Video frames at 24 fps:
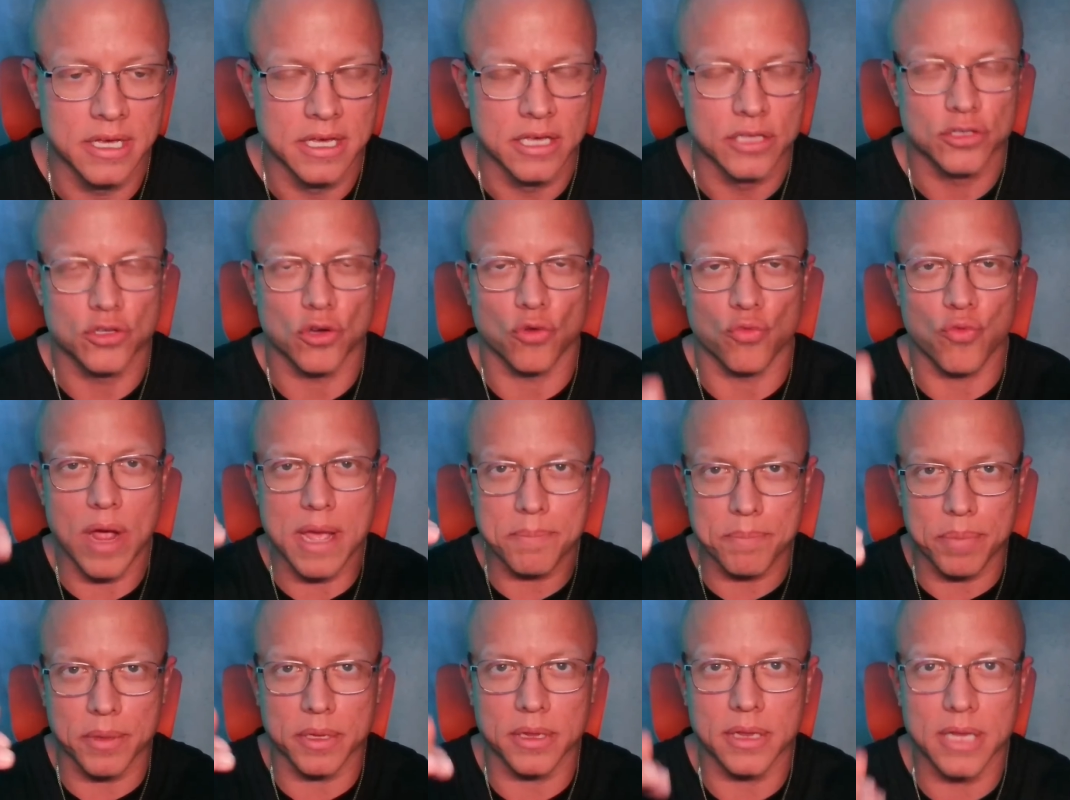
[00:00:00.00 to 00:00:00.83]
So
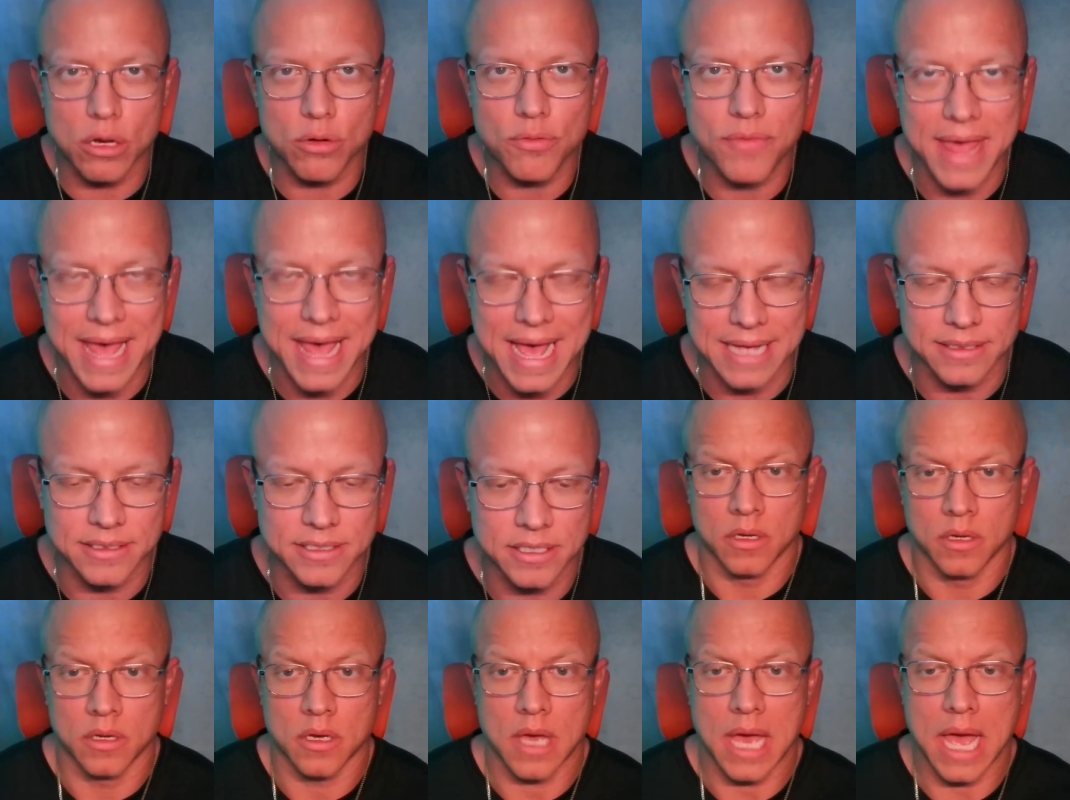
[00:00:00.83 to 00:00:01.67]
right below
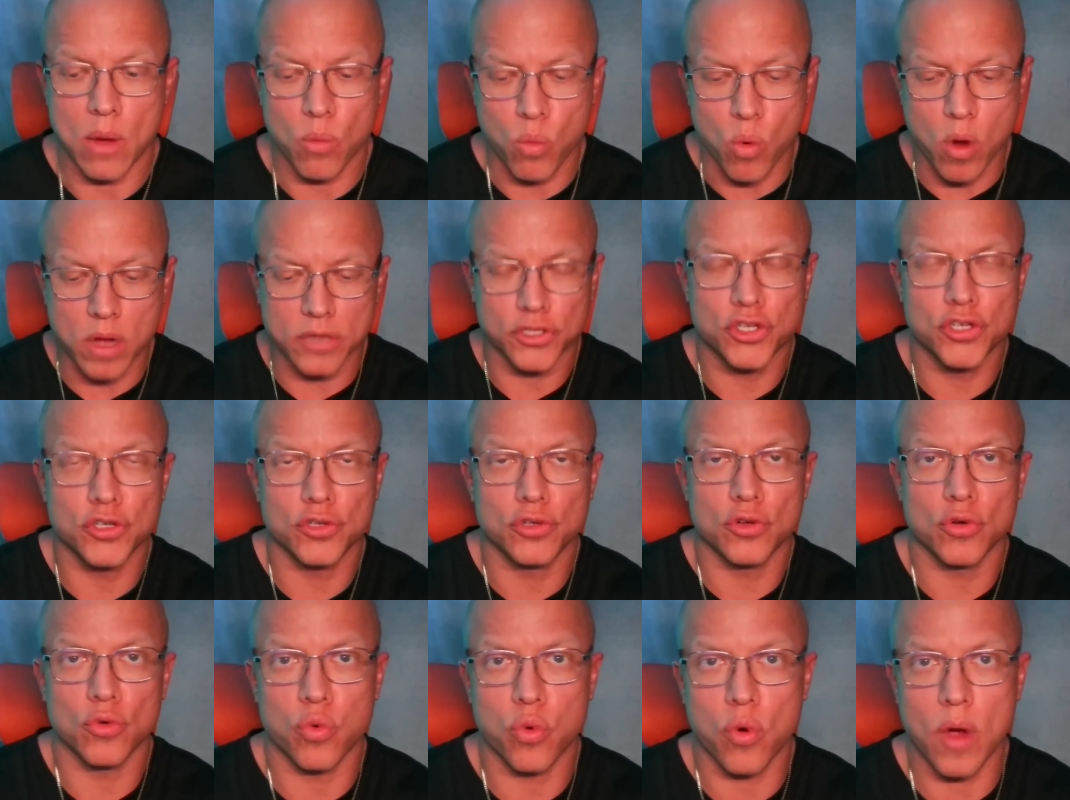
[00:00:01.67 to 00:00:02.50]
that, I want you
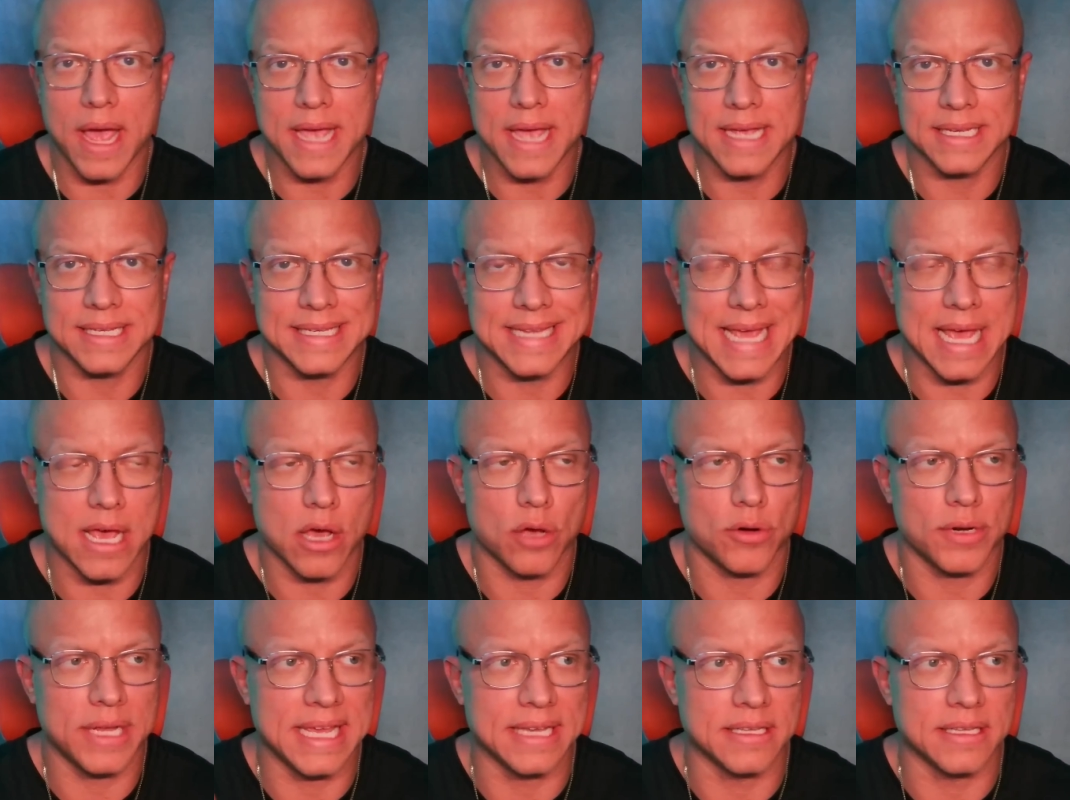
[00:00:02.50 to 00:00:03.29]
to write down